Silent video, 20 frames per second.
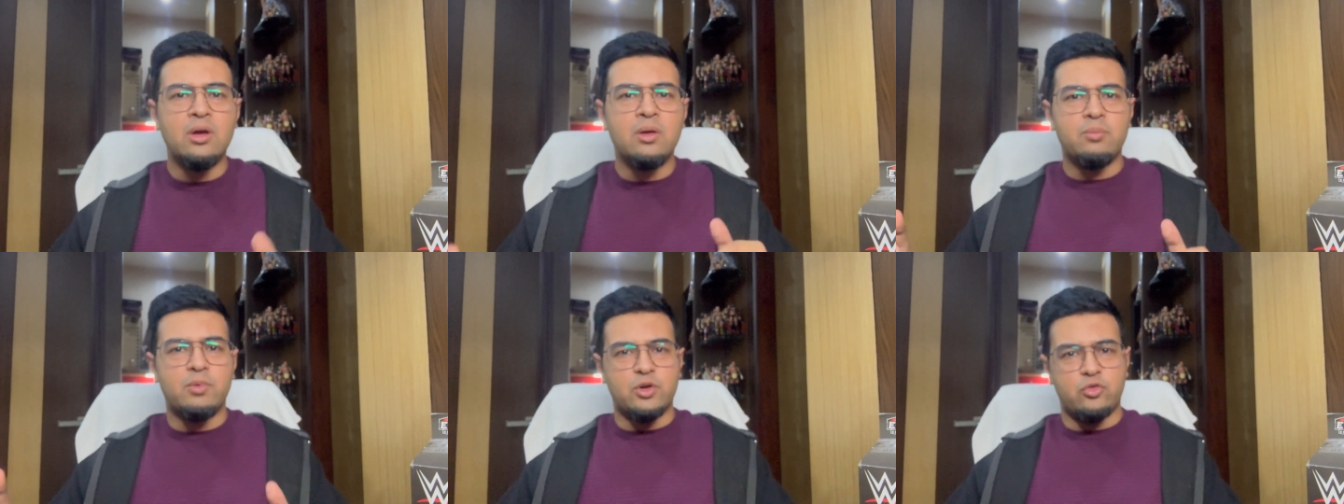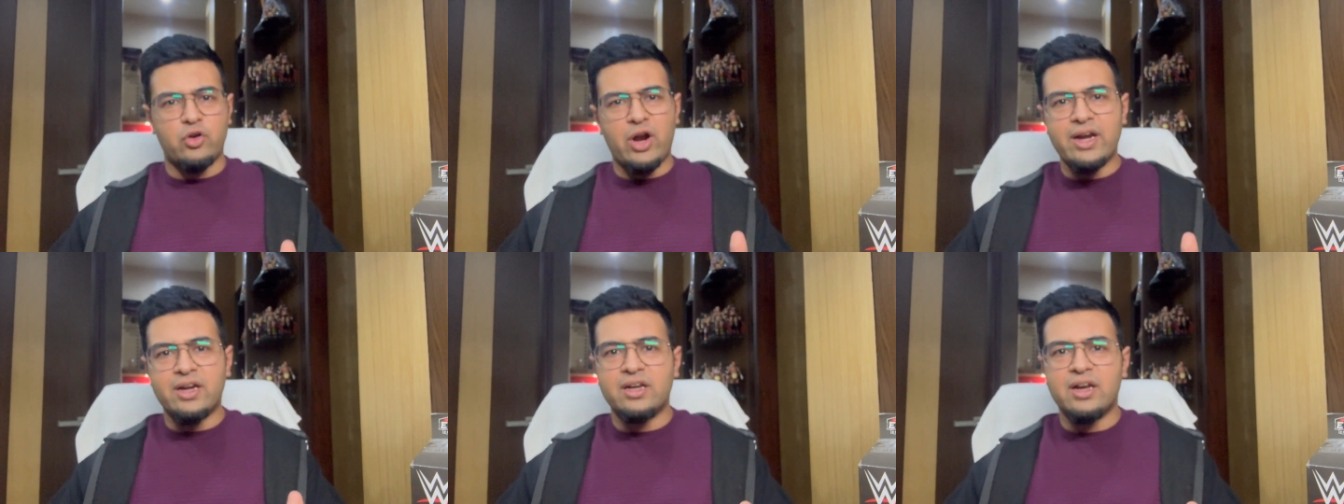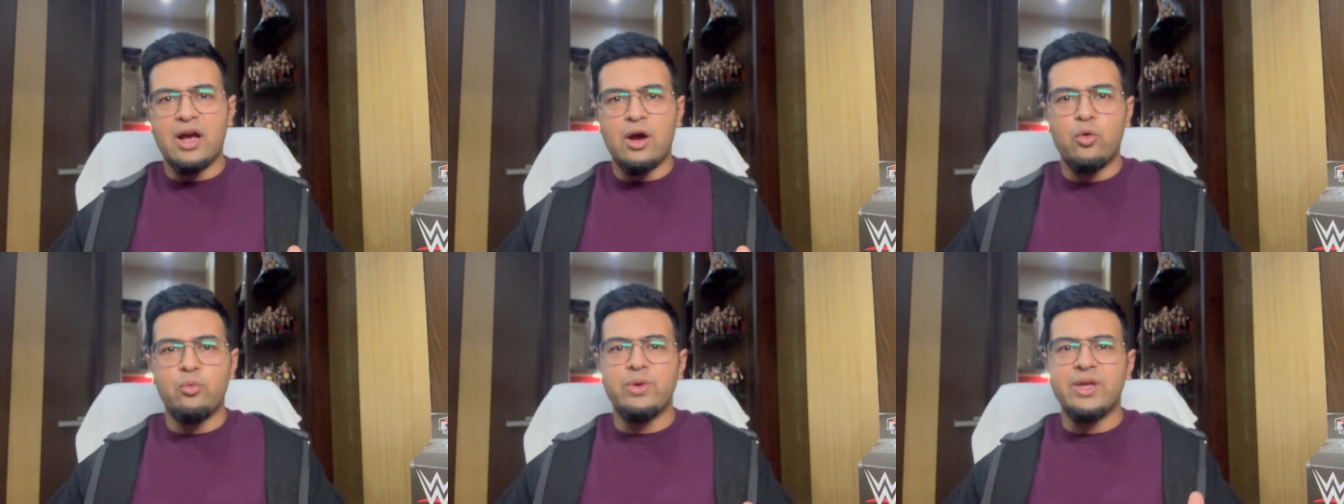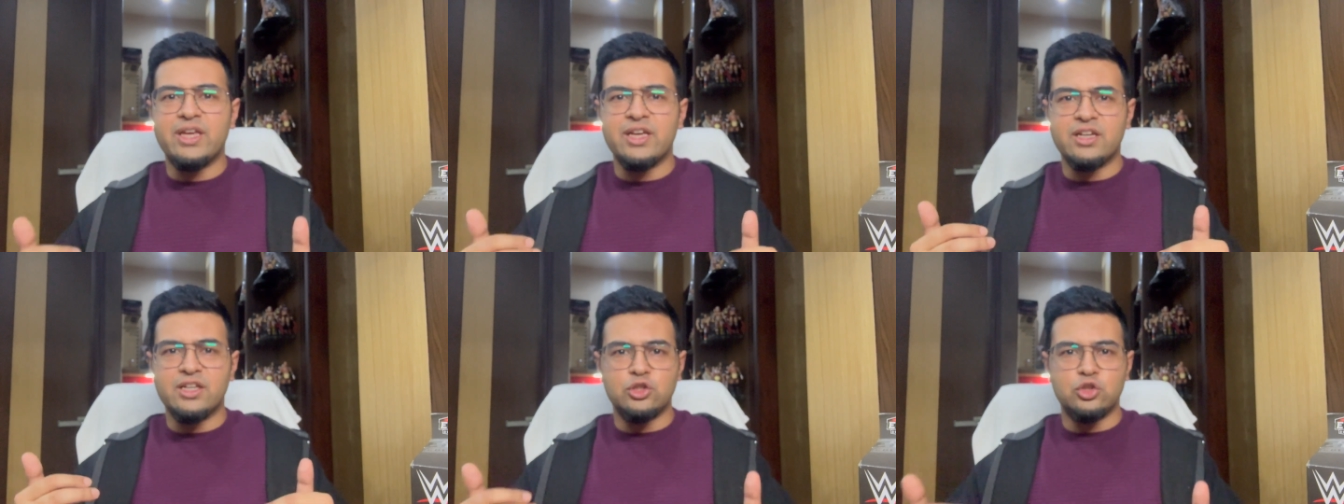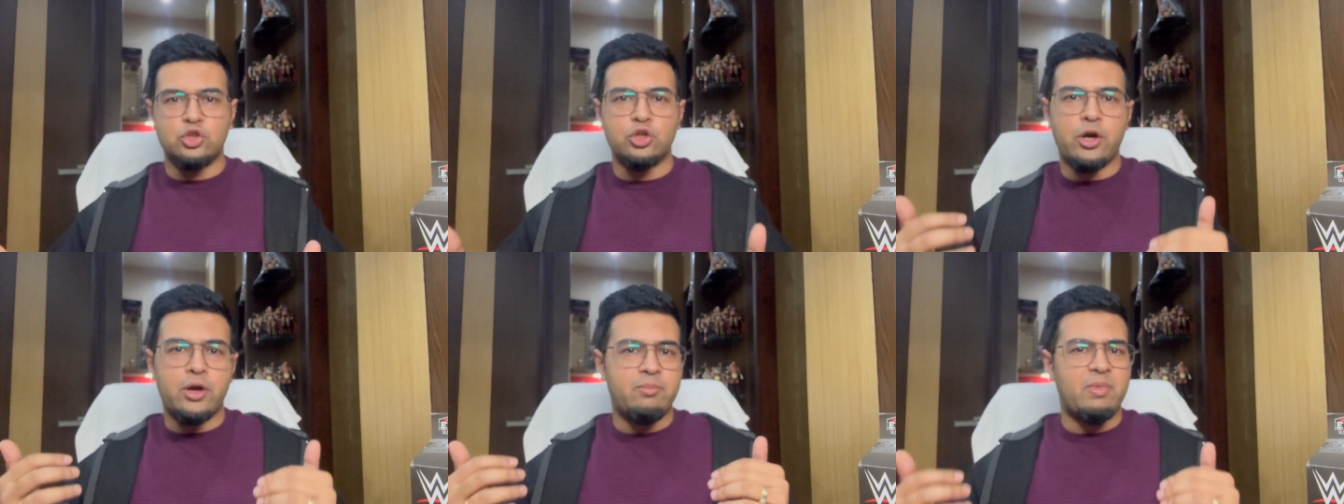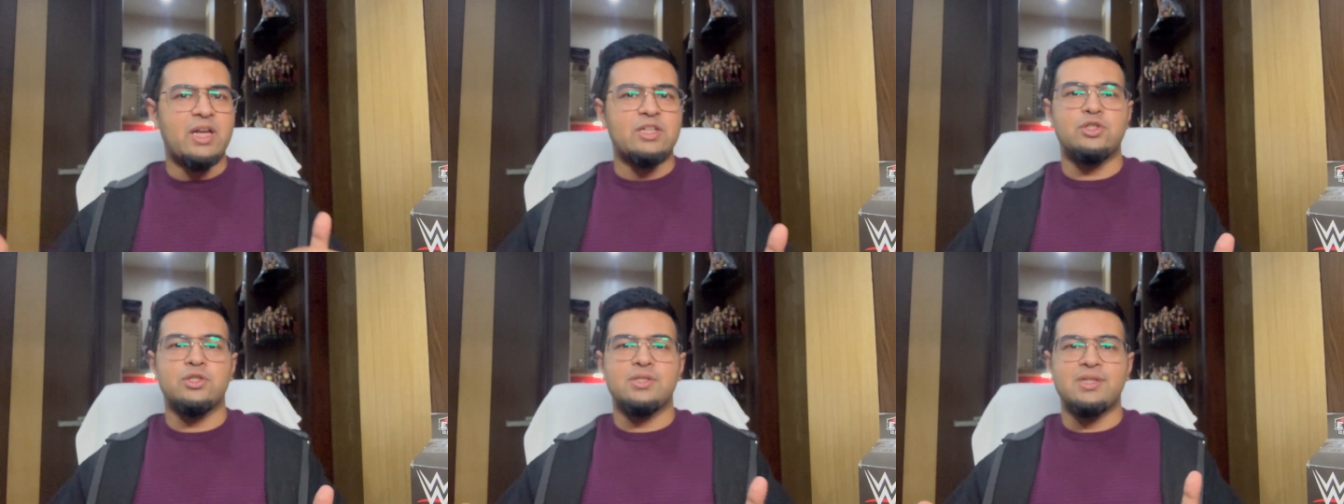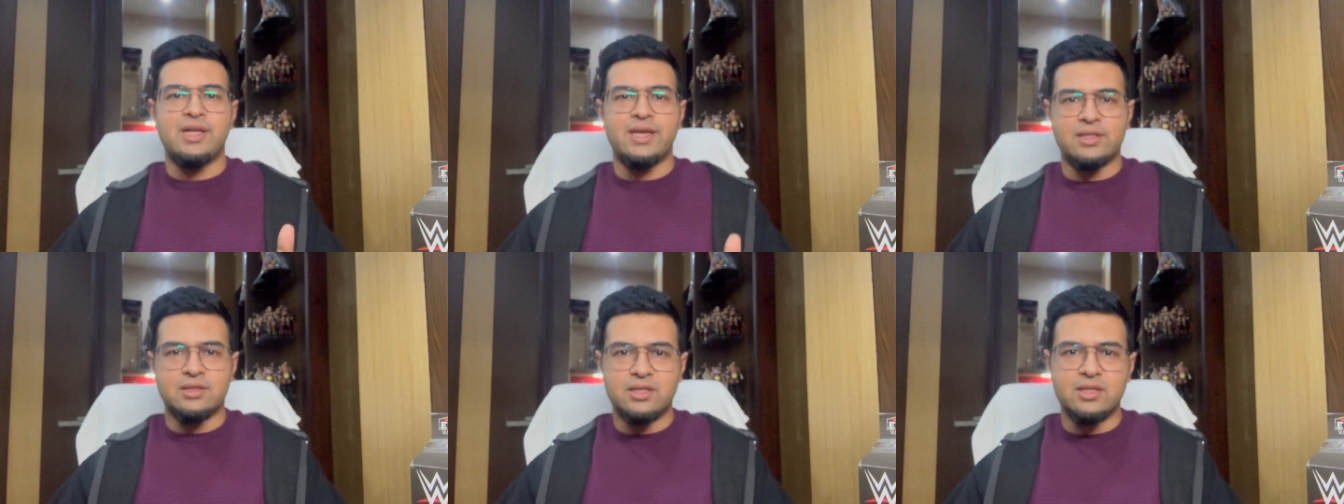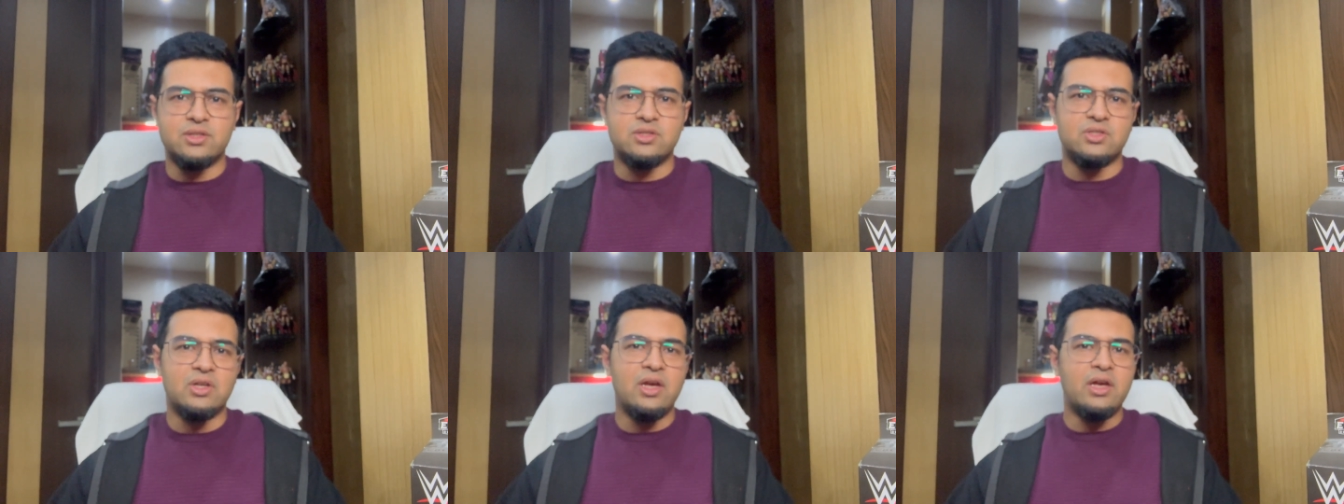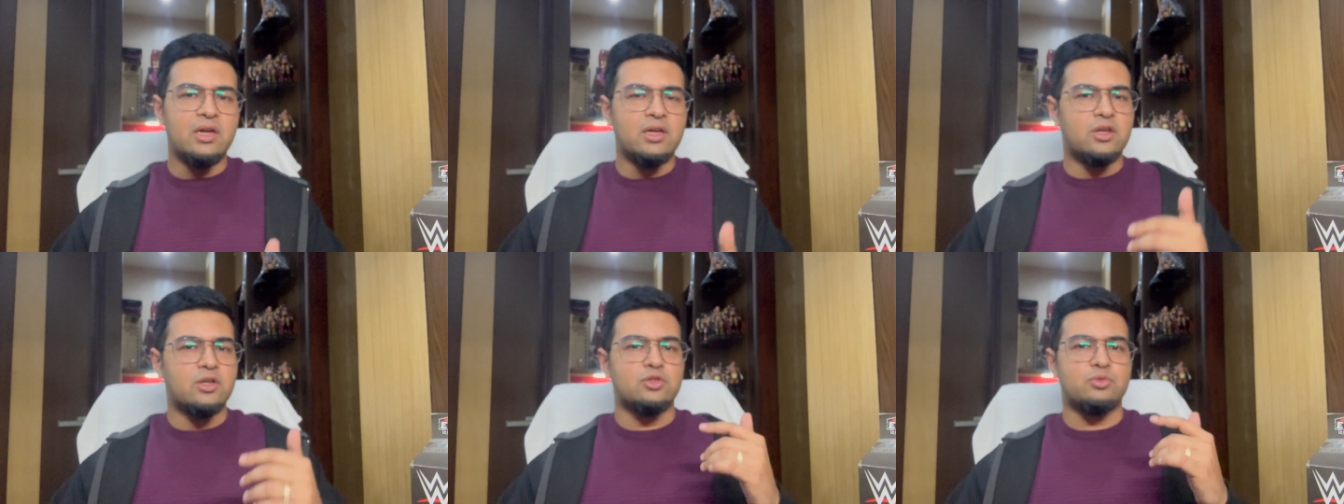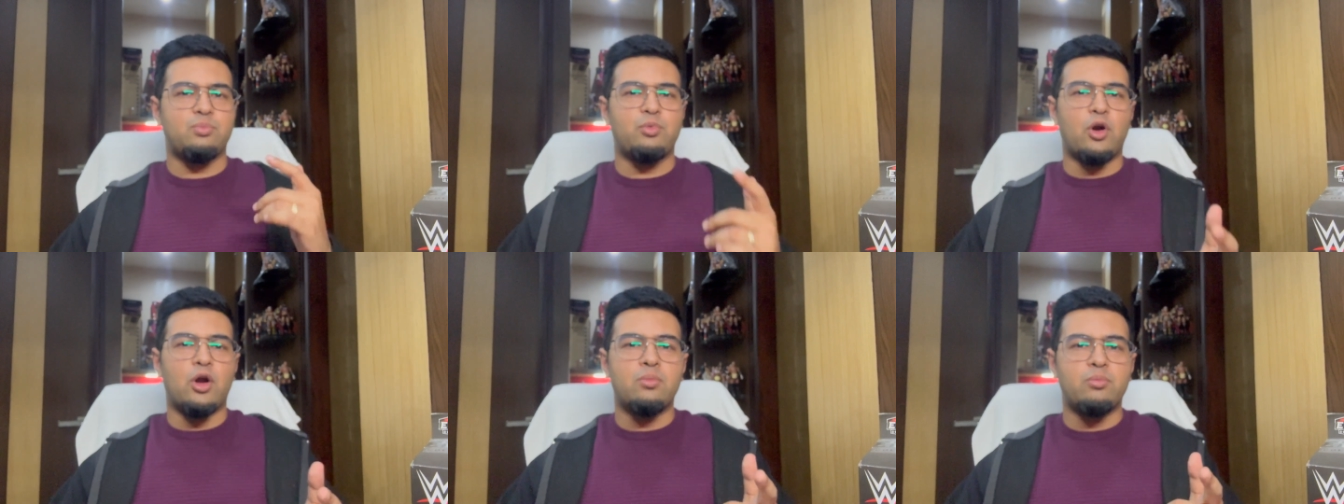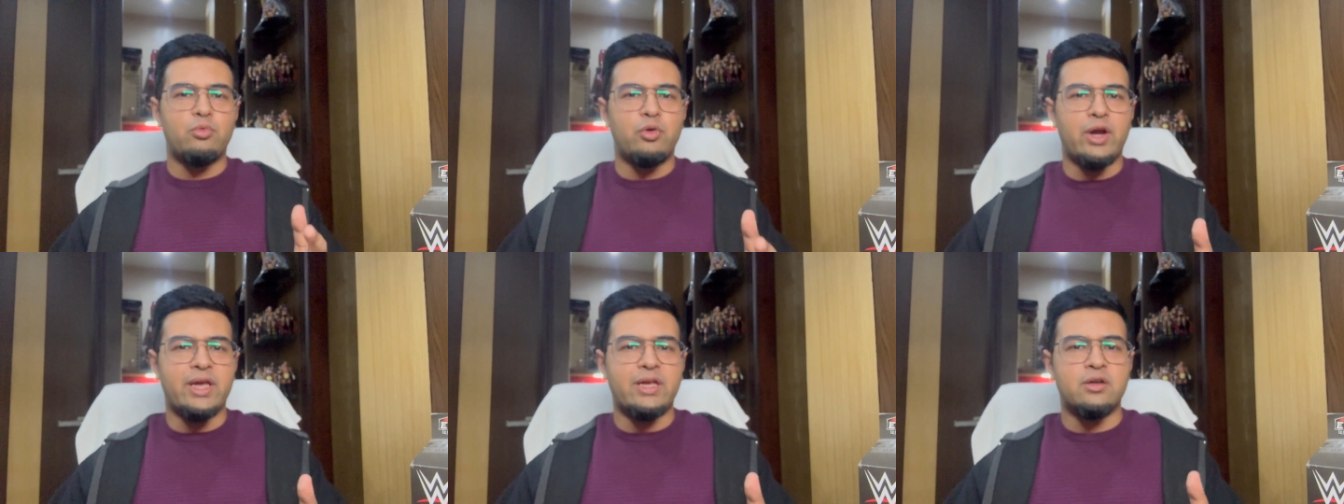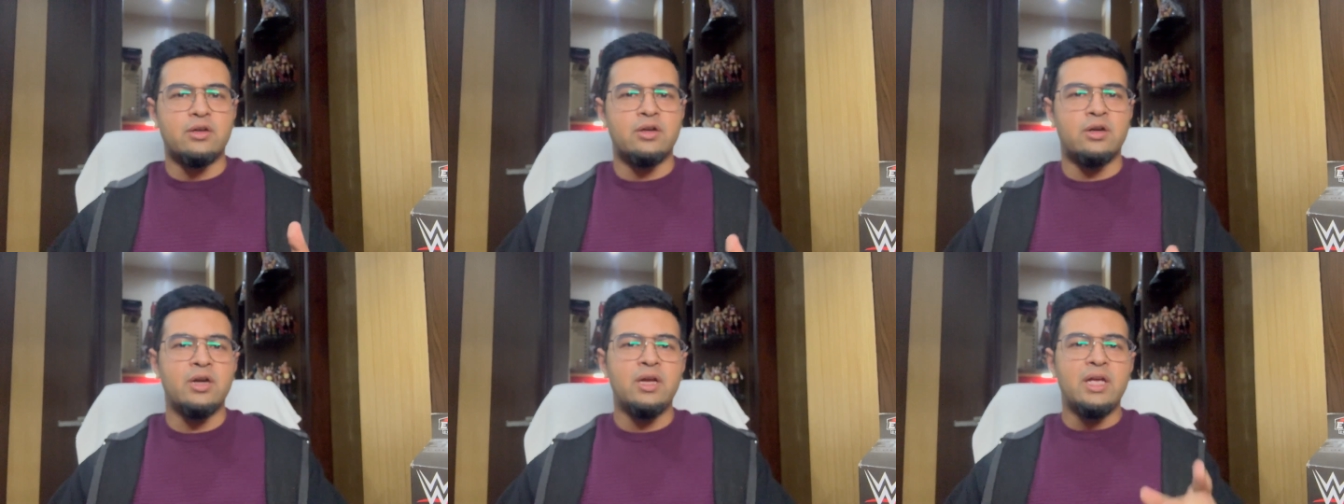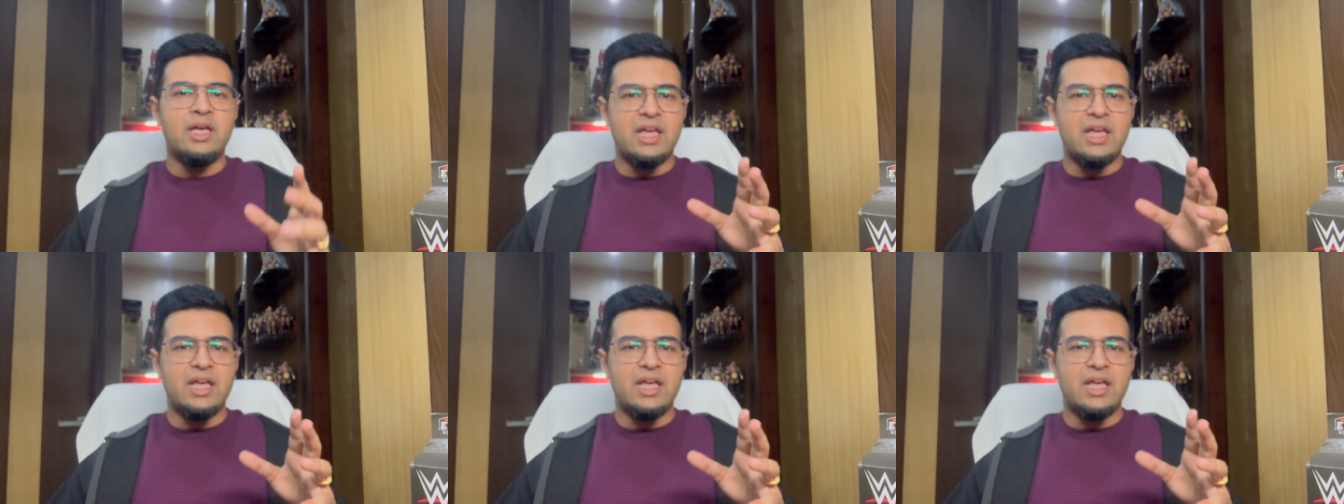But right now we can enjoy matches like this because Braun Breaker